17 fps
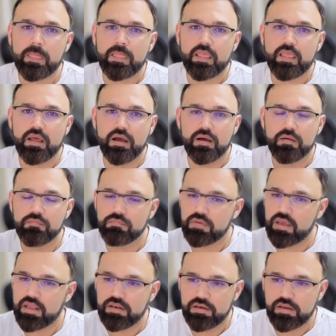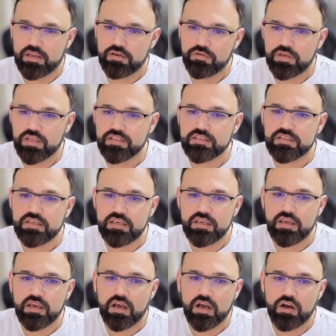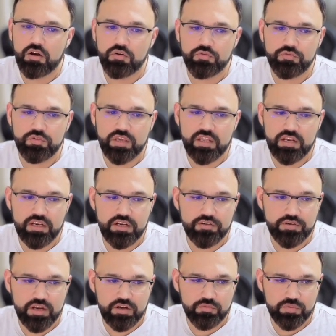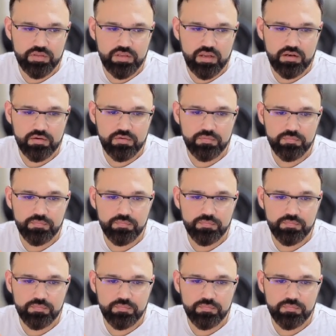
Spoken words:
And you can see how we can interact with that.